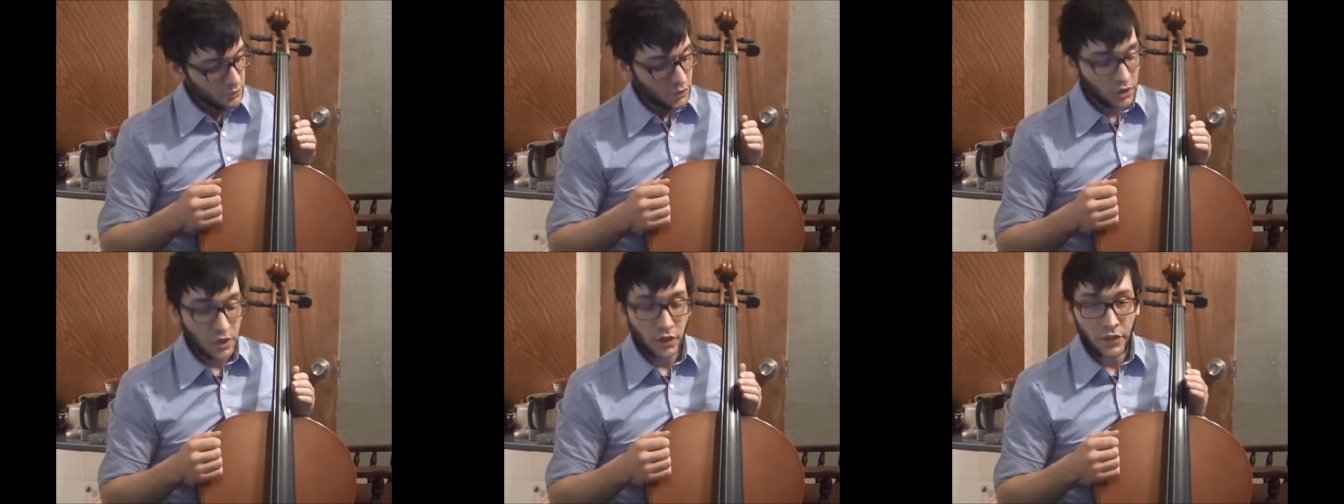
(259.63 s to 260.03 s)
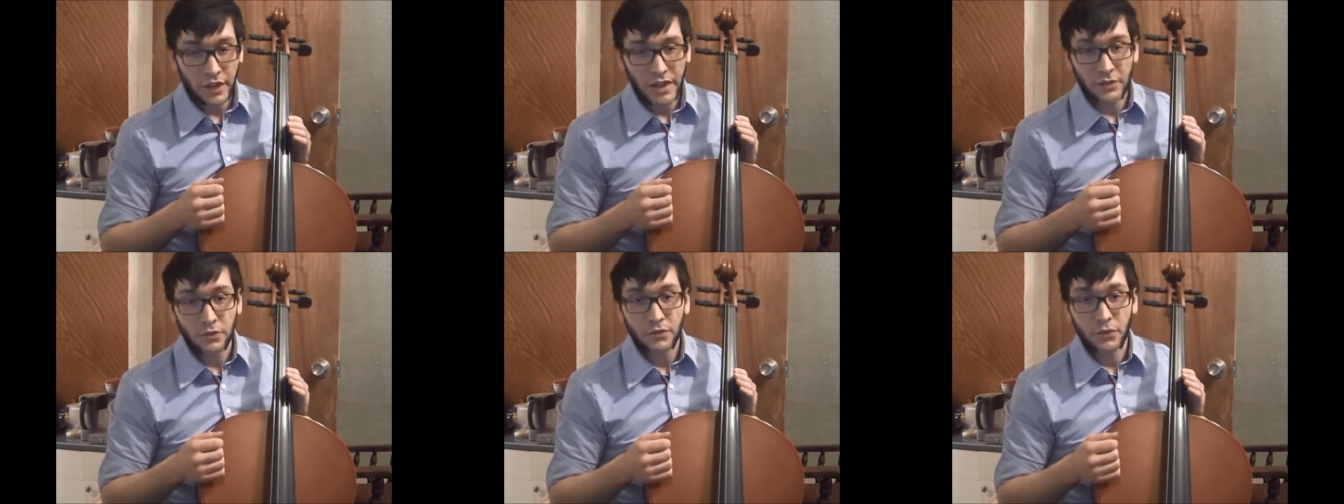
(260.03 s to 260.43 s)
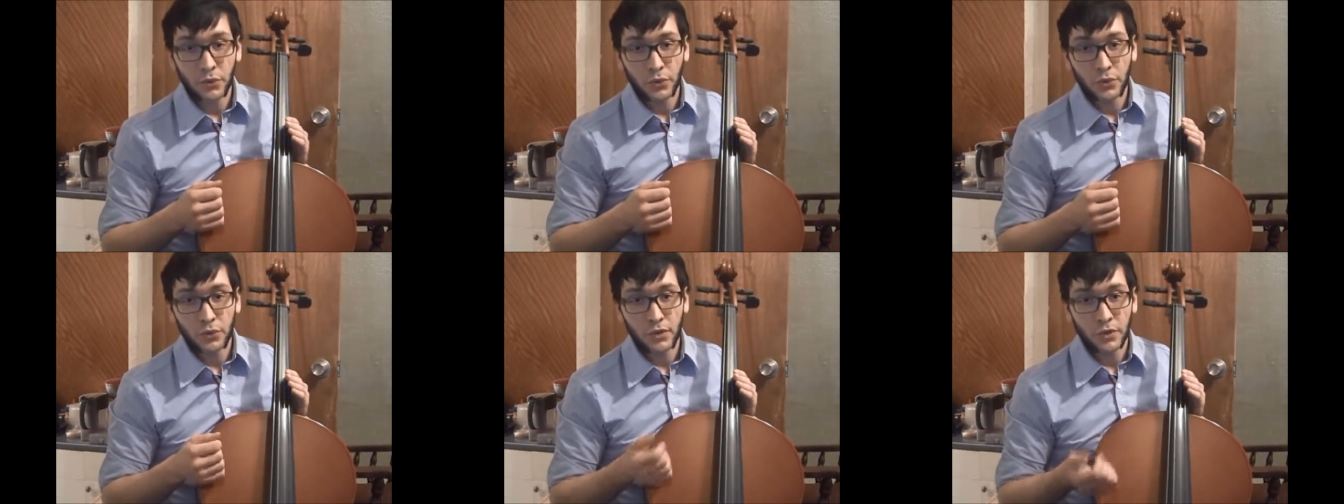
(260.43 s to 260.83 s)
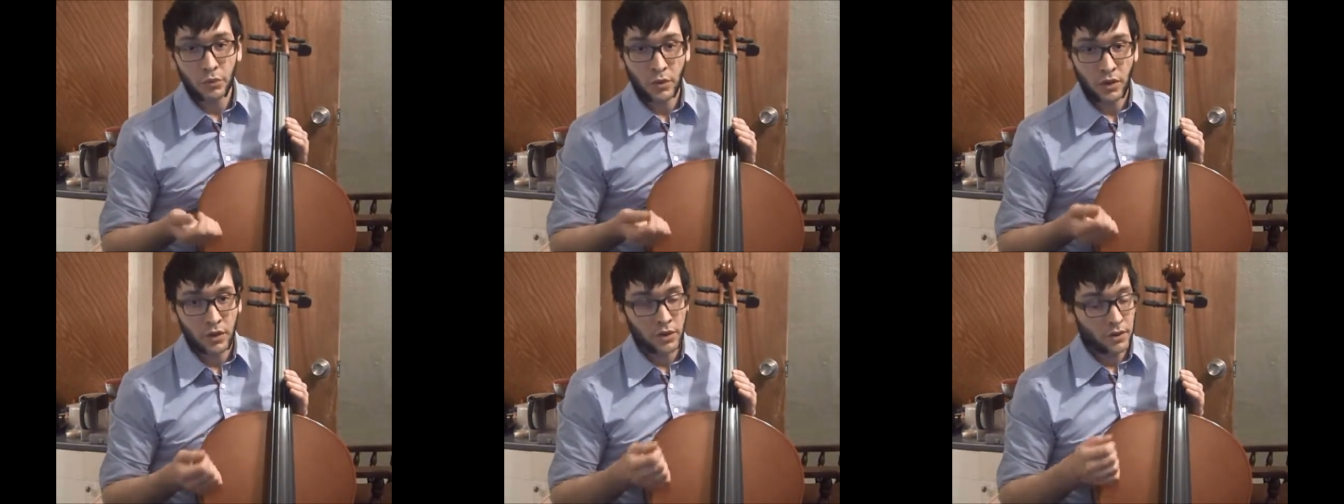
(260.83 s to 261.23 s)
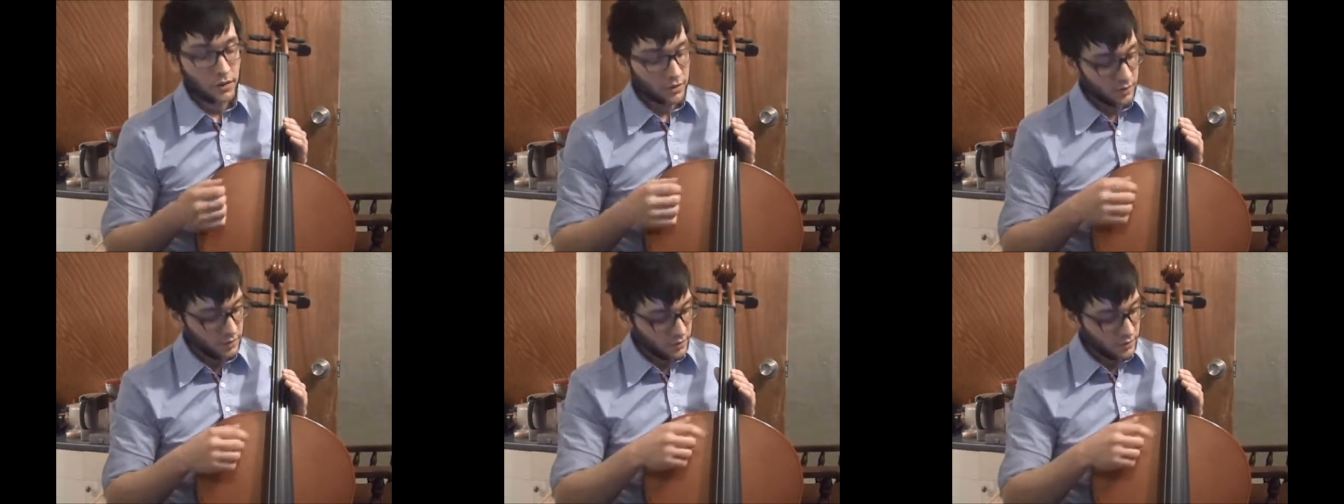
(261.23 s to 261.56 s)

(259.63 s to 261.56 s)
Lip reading: we'll call that food and water.